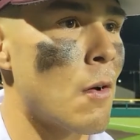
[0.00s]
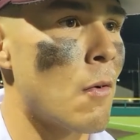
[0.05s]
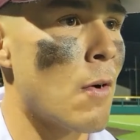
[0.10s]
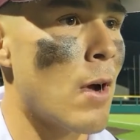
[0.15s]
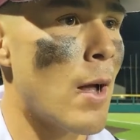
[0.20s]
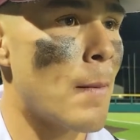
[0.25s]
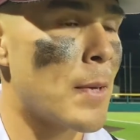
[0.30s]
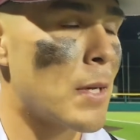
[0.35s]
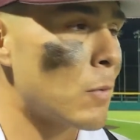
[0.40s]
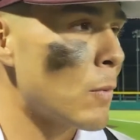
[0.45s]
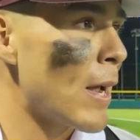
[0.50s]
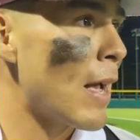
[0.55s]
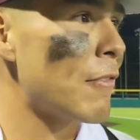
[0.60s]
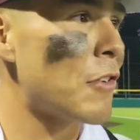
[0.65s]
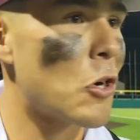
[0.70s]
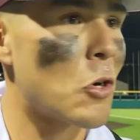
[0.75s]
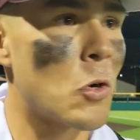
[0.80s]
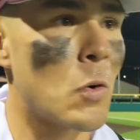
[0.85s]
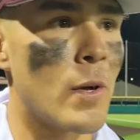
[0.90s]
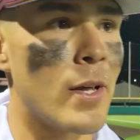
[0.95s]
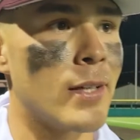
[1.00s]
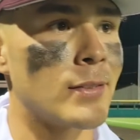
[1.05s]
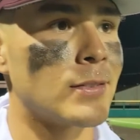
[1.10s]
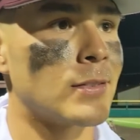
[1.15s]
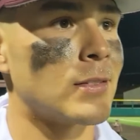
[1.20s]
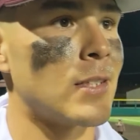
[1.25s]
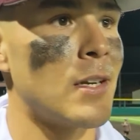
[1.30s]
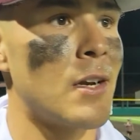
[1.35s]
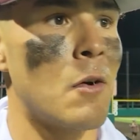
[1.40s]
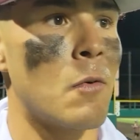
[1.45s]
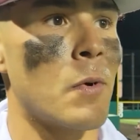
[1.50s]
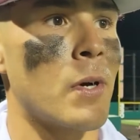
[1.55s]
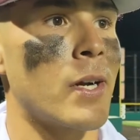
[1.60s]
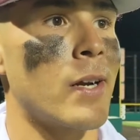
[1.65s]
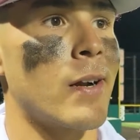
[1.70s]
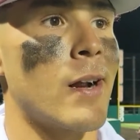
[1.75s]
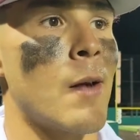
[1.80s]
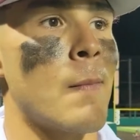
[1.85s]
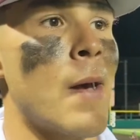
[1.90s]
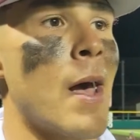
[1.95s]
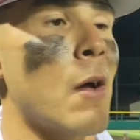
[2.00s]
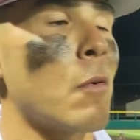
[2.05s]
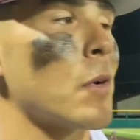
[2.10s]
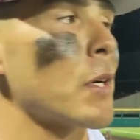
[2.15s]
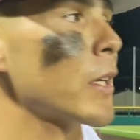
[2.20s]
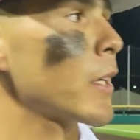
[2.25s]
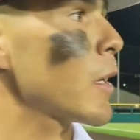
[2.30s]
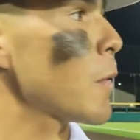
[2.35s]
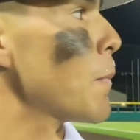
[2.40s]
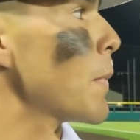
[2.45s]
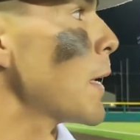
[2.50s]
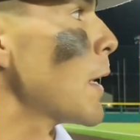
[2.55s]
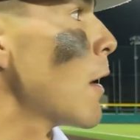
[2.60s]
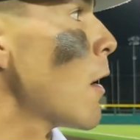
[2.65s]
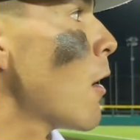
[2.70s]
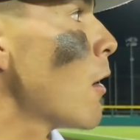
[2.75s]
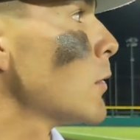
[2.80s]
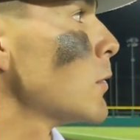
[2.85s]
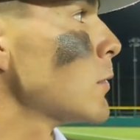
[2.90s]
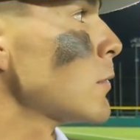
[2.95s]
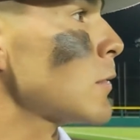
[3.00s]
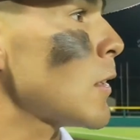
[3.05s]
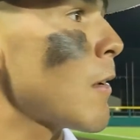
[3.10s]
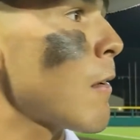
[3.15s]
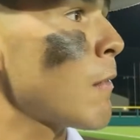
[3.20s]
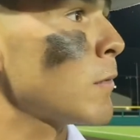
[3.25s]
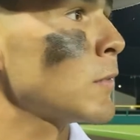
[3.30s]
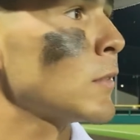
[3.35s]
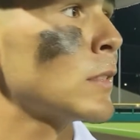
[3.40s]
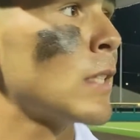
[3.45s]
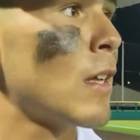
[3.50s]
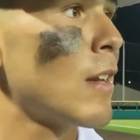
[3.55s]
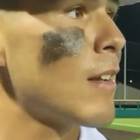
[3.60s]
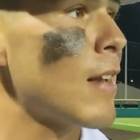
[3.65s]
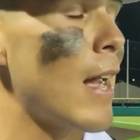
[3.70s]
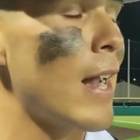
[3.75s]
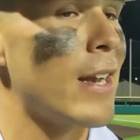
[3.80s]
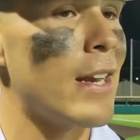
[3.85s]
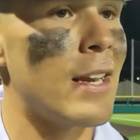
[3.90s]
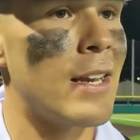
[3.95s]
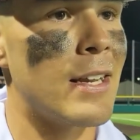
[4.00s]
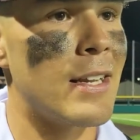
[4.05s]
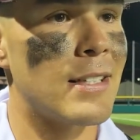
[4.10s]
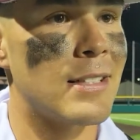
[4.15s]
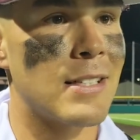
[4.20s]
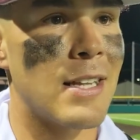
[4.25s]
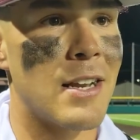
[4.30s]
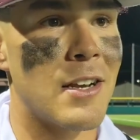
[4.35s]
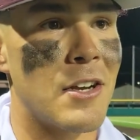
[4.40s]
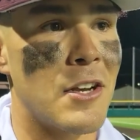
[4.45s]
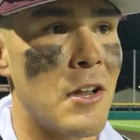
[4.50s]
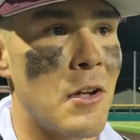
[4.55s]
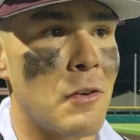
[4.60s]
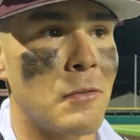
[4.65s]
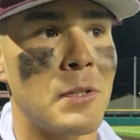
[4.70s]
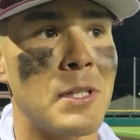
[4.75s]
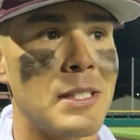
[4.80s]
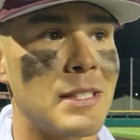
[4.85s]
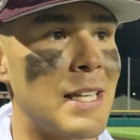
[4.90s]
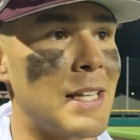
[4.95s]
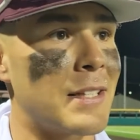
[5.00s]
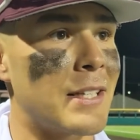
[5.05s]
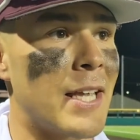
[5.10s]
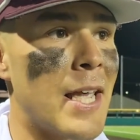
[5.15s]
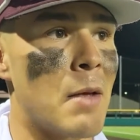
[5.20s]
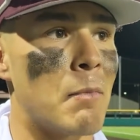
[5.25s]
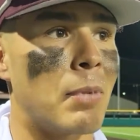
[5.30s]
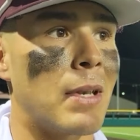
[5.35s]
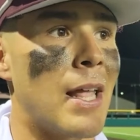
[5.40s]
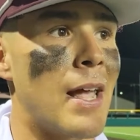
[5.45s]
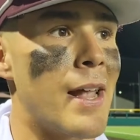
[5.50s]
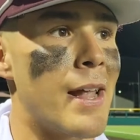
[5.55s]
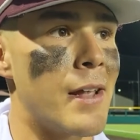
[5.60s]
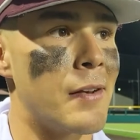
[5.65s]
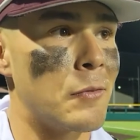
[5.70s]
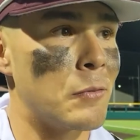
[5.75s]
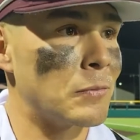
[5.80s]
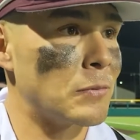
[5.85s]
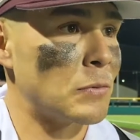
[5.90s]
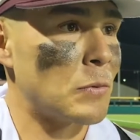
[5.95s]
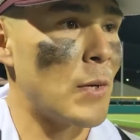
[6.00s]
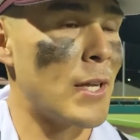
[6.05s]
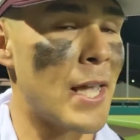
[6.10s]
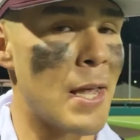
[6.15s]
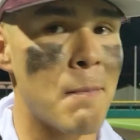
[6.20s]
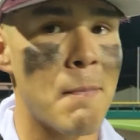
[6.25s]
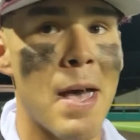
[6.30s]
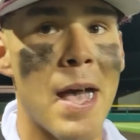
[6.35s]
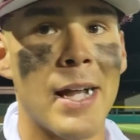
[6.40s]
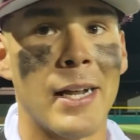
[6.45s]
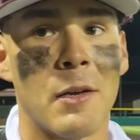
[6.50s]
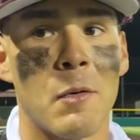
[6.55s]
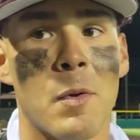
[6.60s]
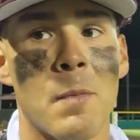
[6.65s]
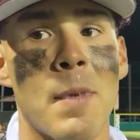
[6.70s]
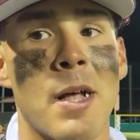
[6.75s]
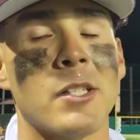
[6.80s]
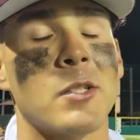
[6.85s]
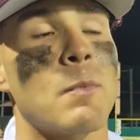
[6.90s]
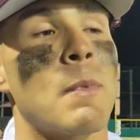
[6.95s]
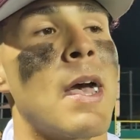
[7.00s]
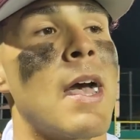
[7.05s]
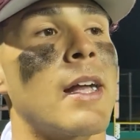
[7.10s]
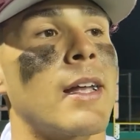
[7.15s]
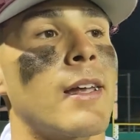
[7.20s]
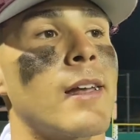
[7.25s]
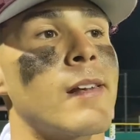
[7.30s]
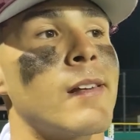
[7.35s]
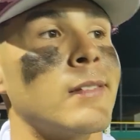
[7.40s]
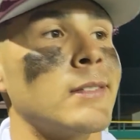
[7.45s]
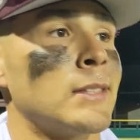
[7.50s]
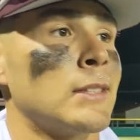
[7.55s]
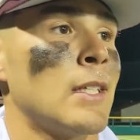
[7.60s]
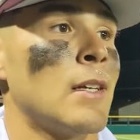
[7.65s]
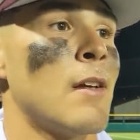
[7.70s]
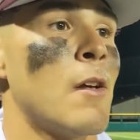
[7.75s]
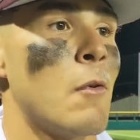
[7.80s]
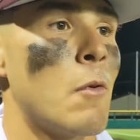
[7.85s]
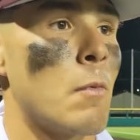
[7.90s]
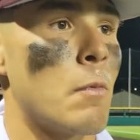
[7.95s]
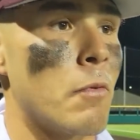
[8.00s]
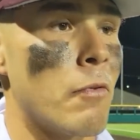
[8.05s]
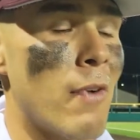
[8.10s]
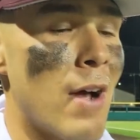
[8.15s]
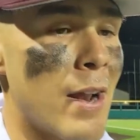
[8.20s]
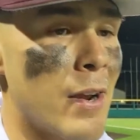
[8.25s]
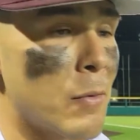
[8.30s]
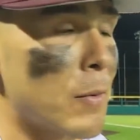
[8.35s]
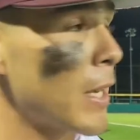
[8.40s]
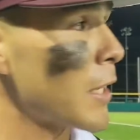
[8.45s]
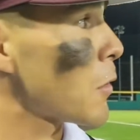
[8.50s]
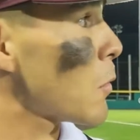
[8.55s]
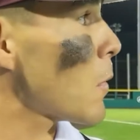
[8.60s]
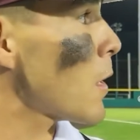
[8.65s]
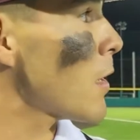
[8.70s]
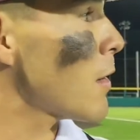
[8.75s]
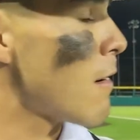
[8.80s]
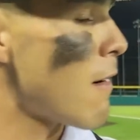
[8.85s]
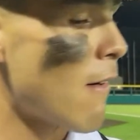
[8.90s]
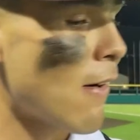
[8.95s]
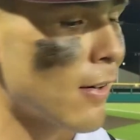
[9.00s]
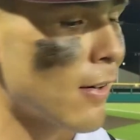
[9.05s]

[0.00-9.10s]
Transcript: Right, I mean, we have no quit. You know, we're going to come out, we're going to compete all nine innings, and, you know, we just let the game play, and we came back, and we bounced back, and we provided and got the win.